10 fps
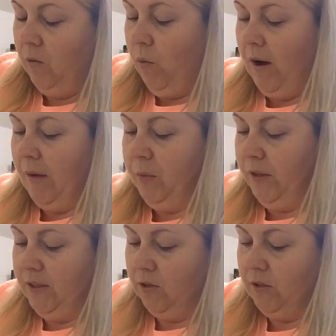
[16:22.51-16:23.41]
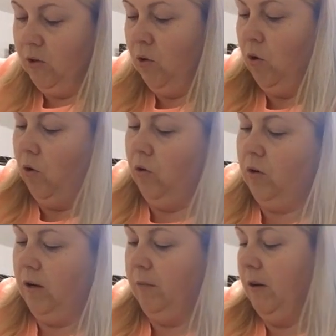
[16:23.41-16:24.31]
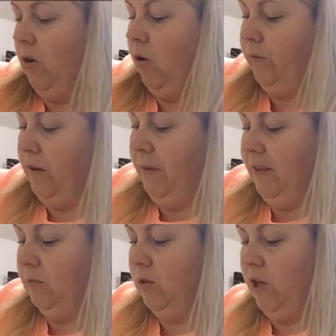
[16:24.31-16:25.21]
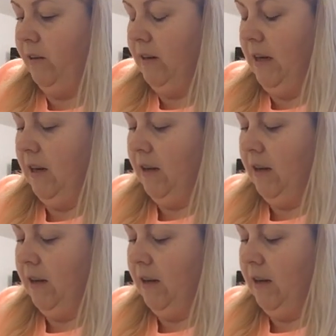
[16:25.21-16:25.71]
while I put this on to cook, I'm going to hopefully make some cherry